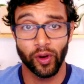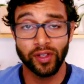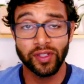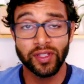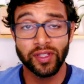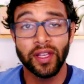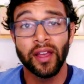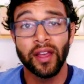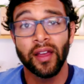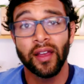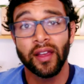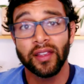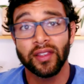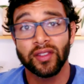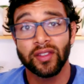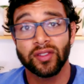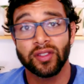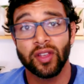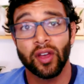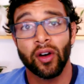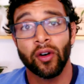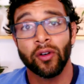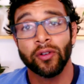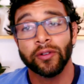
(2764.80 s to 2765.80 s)
course.
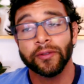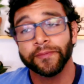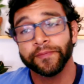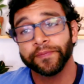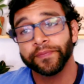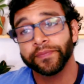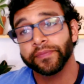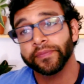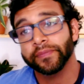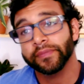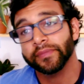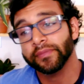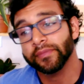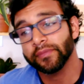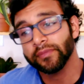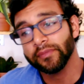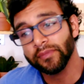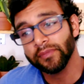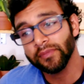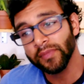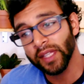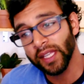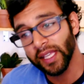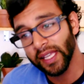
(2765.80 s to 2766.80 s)
So
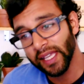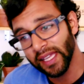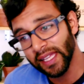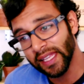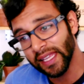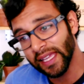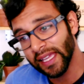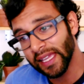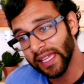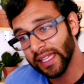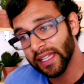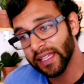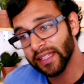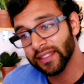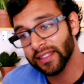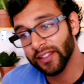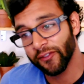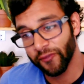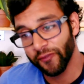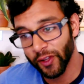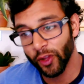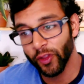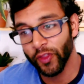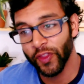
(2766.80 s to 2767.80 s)
it is a
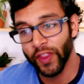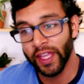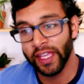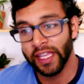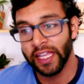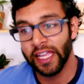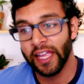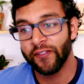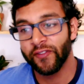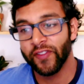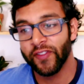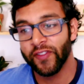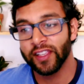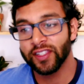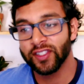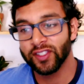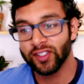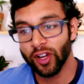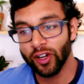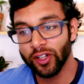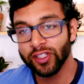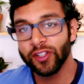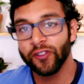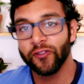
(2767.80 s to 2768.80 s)
feel thing. If they
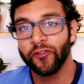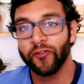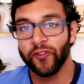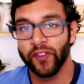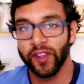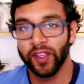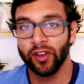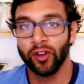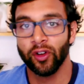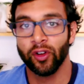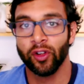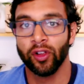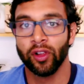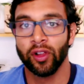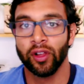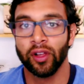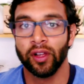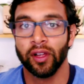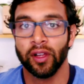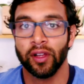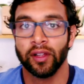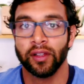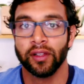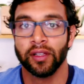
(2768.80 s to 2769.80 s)
start to
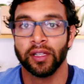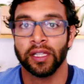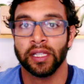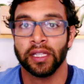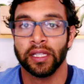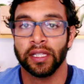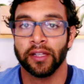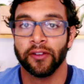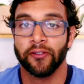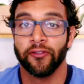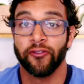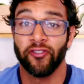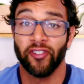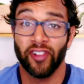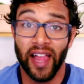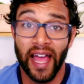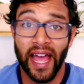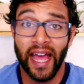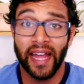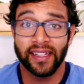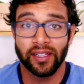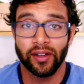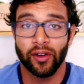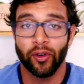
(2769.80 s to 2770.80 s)
feel
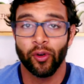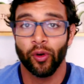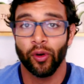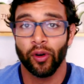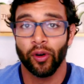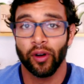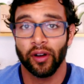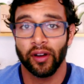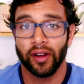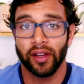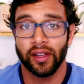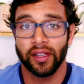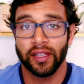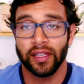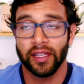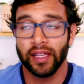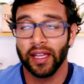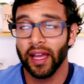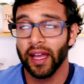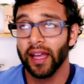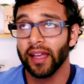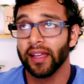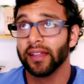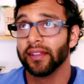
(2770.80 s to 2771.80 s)
flat, or
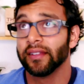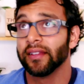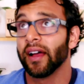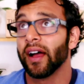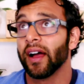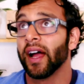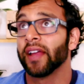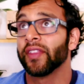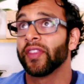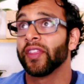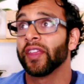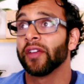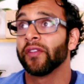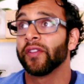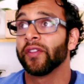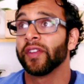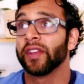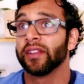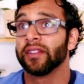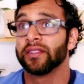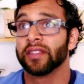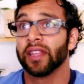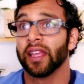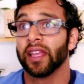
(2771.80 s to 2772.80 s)
I think of it
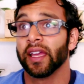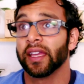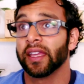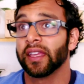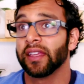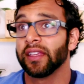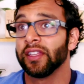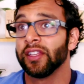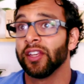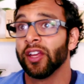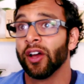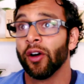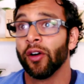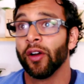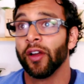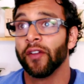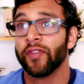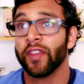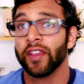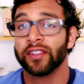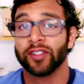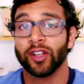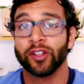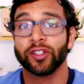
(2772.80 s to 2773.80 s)
as like,
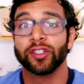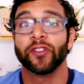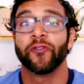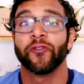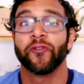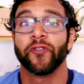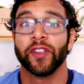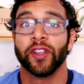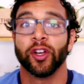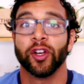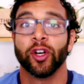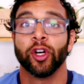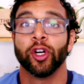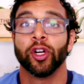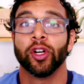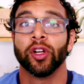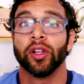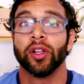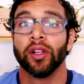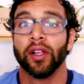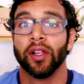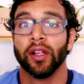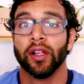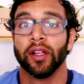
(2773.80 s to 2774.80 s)
if they start to
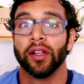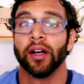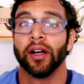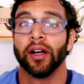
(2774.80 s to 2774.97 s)
feel,